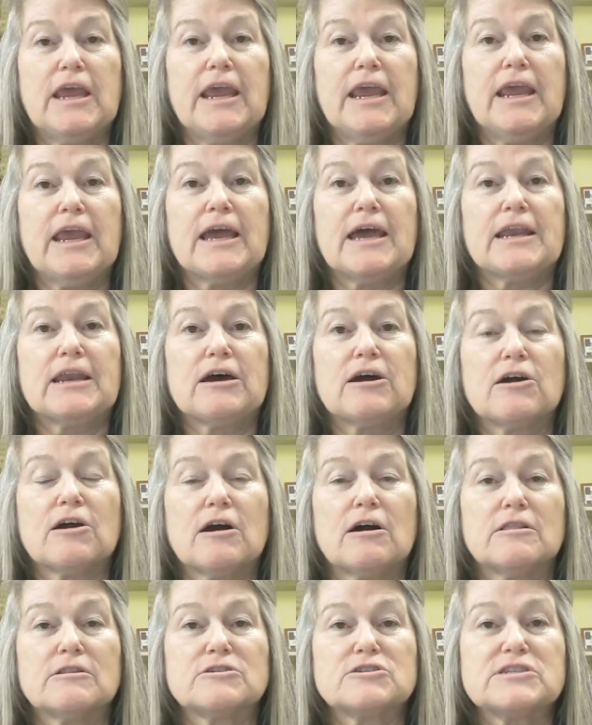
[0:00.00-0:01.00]
And a
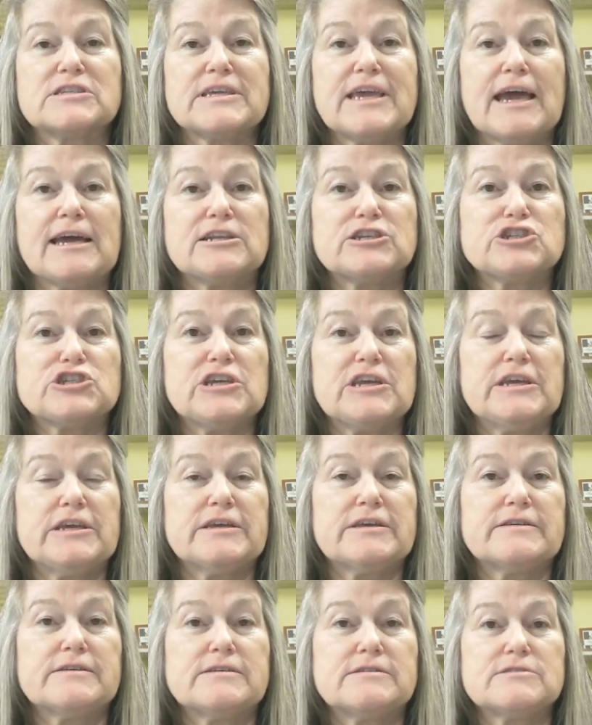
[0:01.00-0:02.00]
color sketch
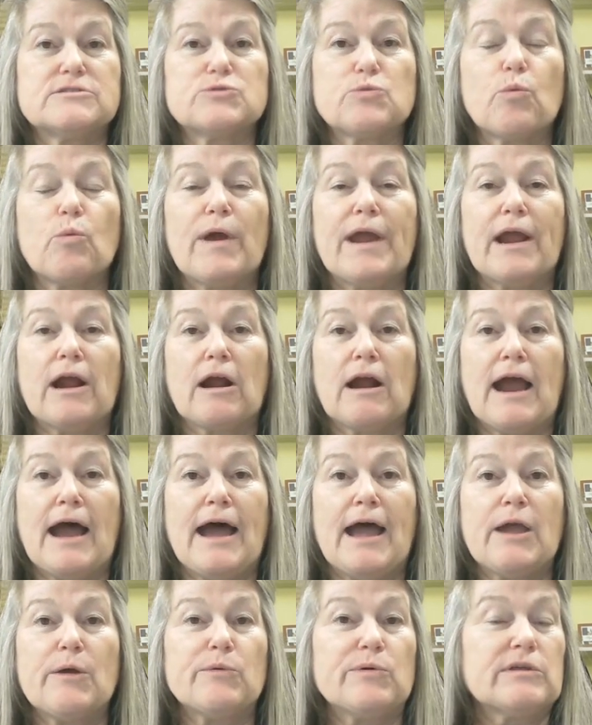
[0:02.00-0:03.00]
is where
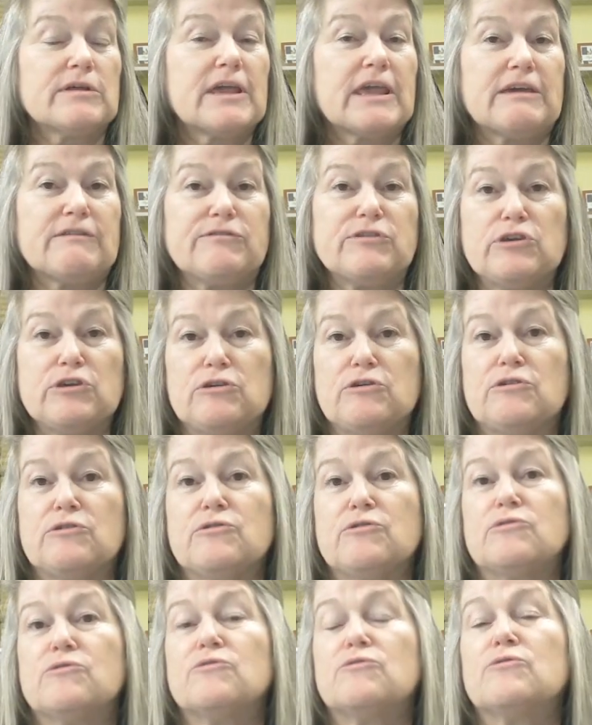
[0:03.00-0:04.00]
I will give
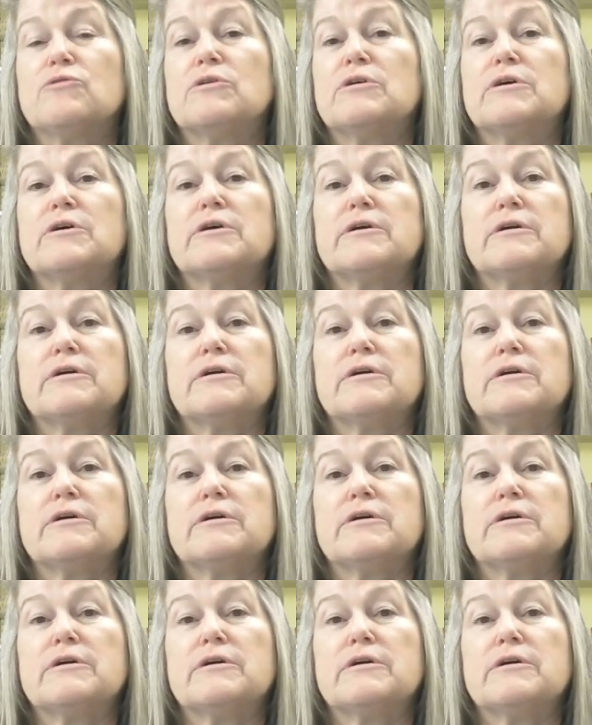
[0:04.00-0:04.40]
you